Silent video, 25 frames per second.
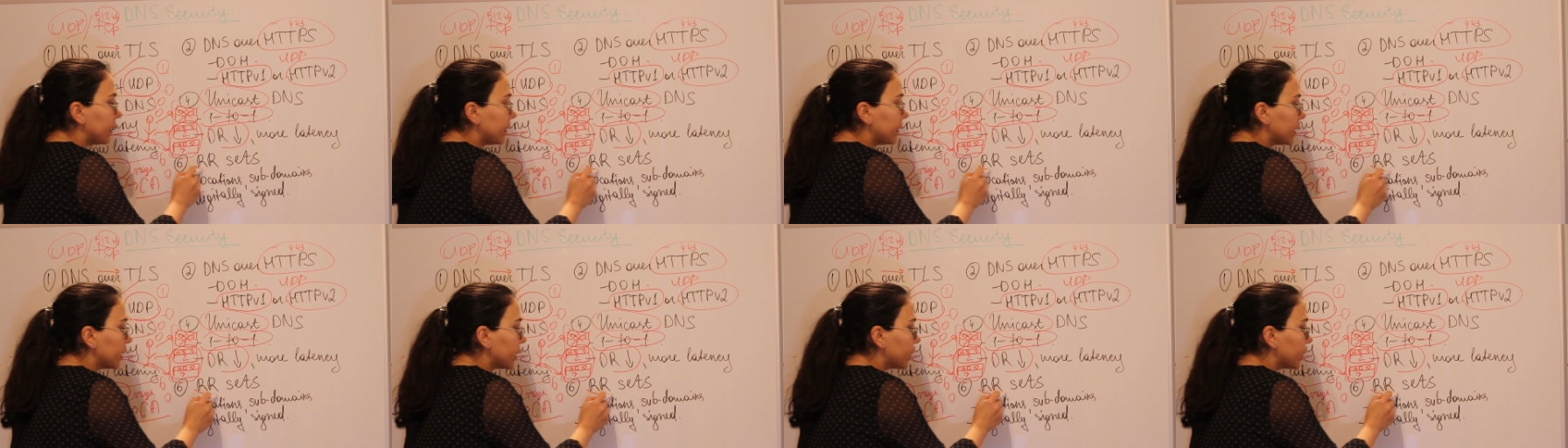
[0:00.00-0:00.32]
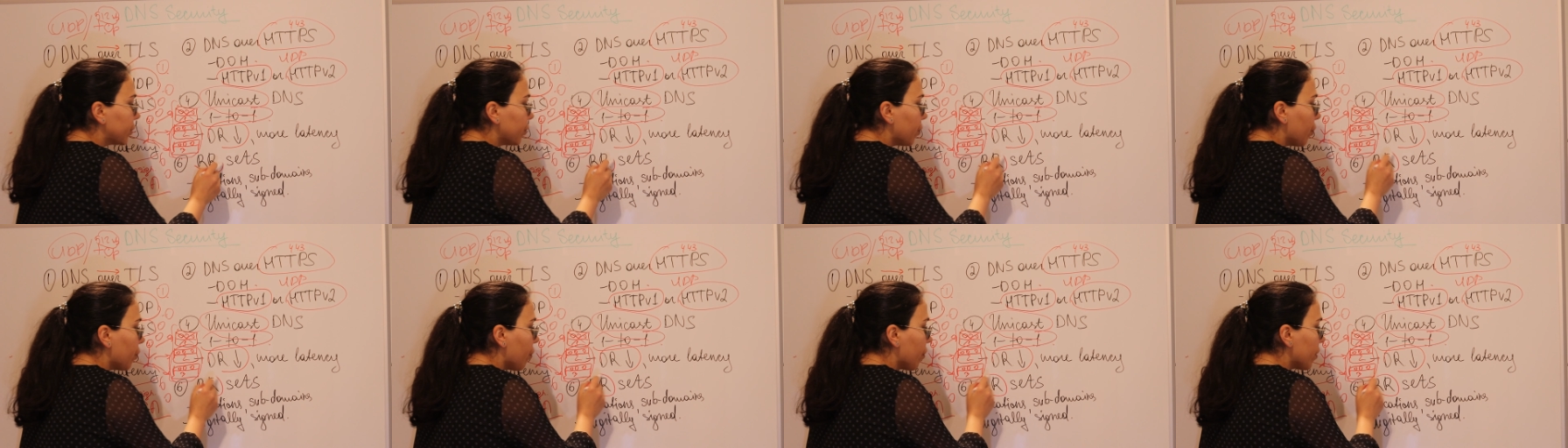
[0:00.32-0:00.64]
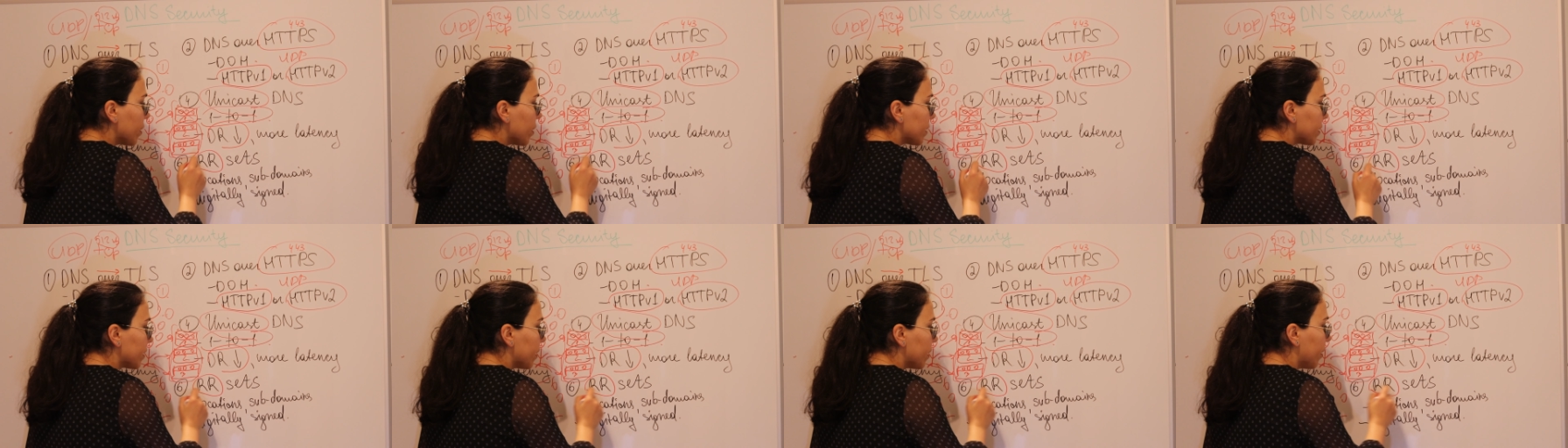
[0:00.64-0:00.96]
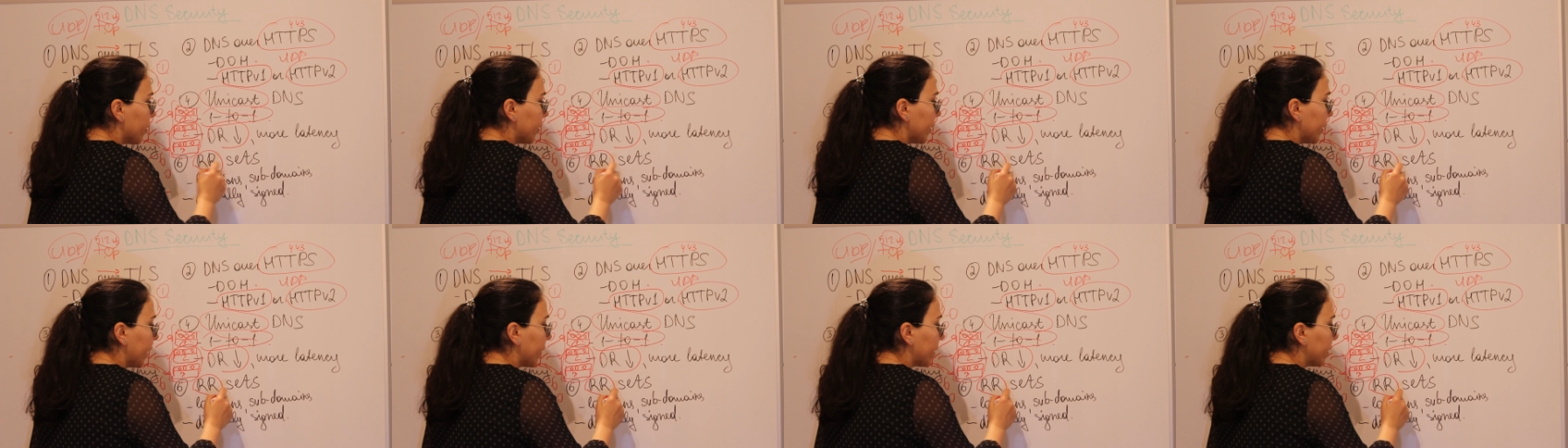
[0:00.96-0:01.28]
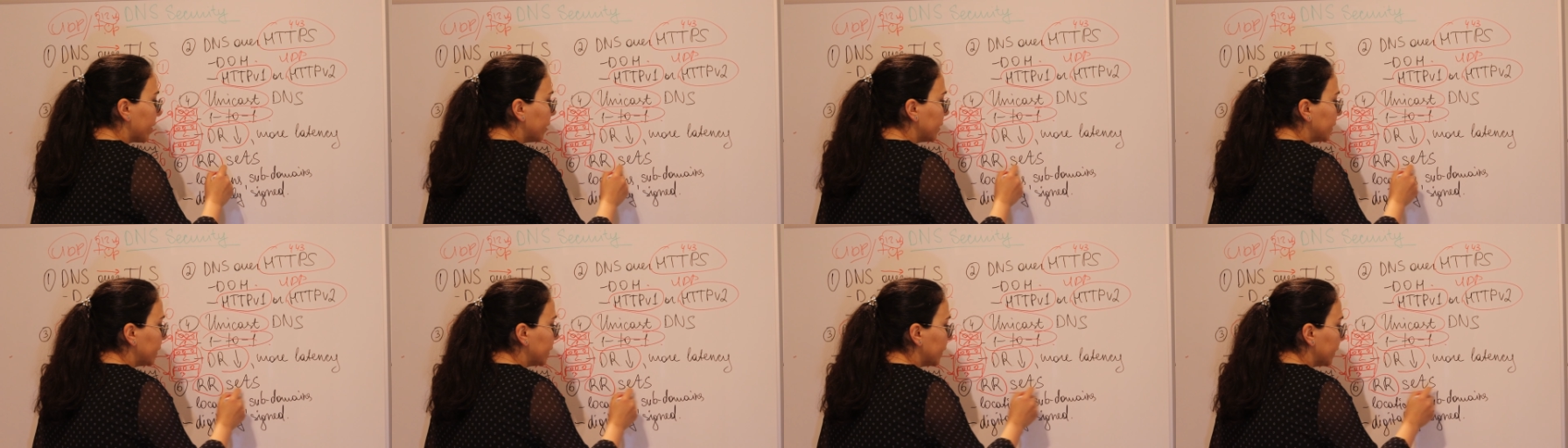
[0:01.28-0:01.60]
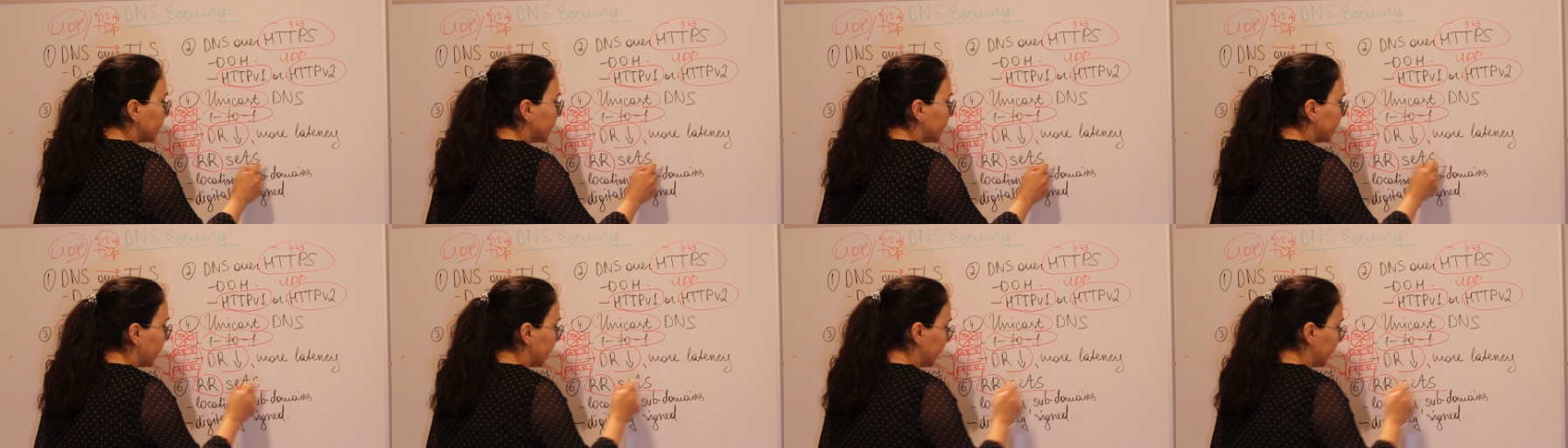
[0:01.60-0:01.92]
resource record
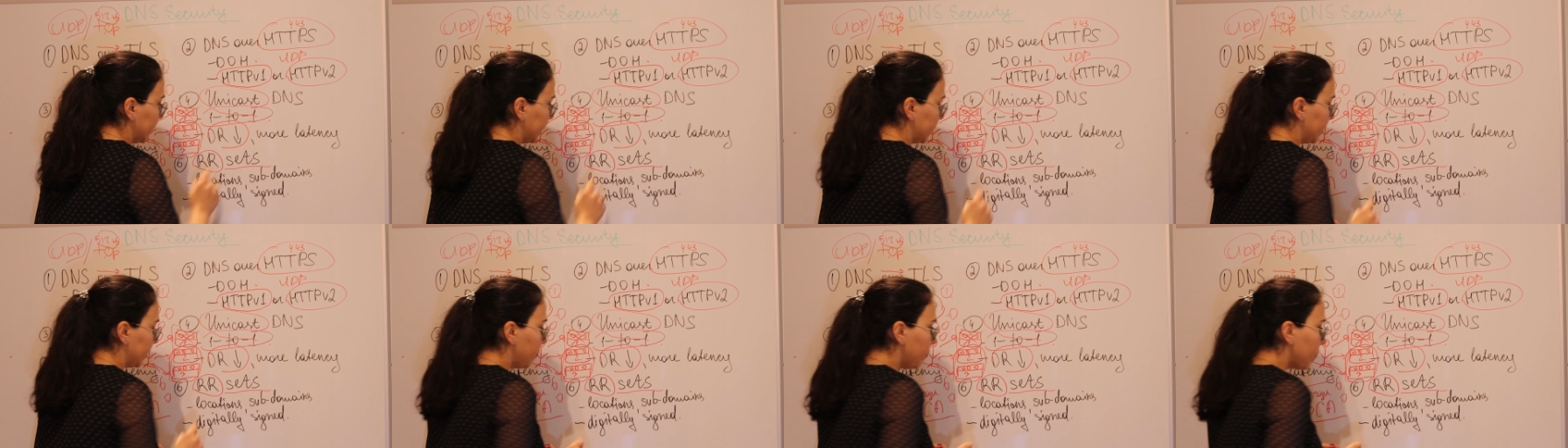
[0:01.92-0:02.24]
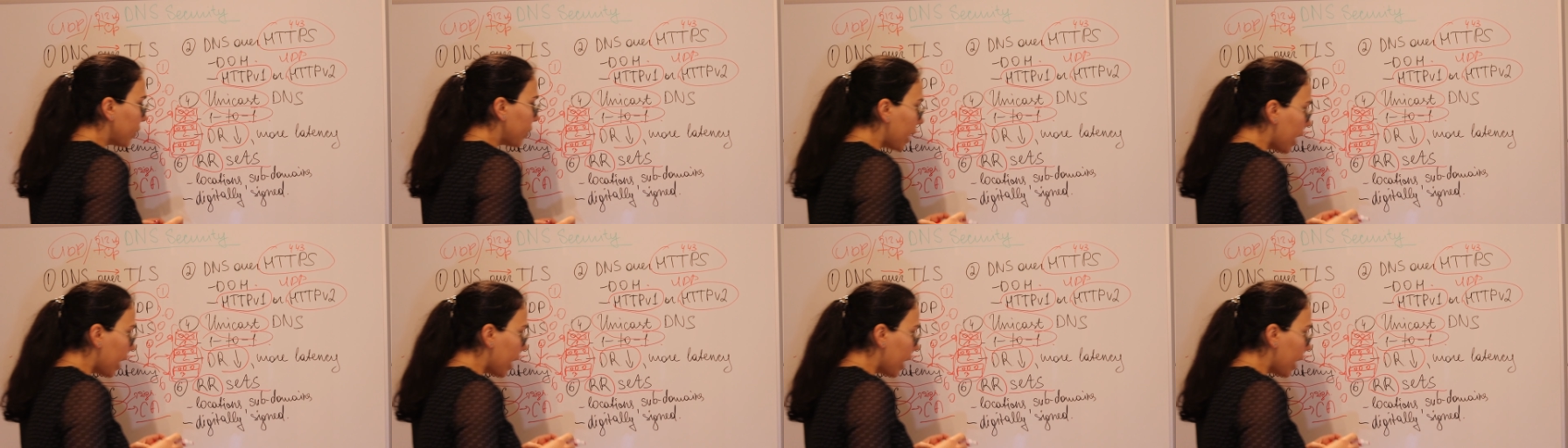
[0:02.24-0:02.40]
sets.